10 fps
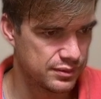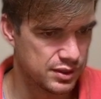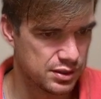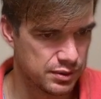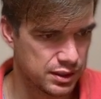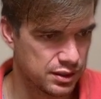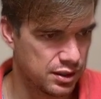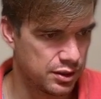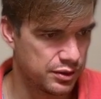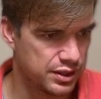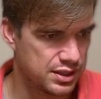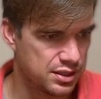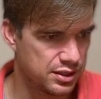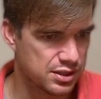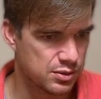Swing low. This
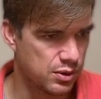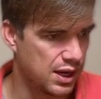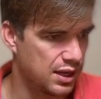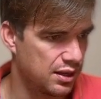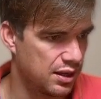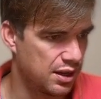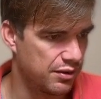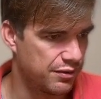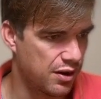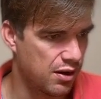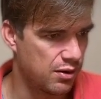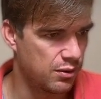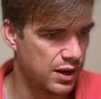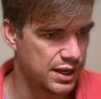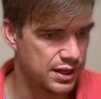looks quite far
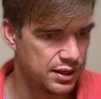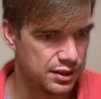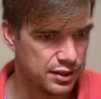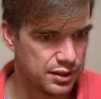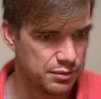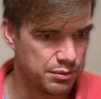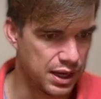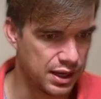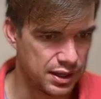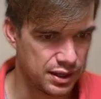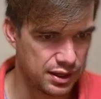away, but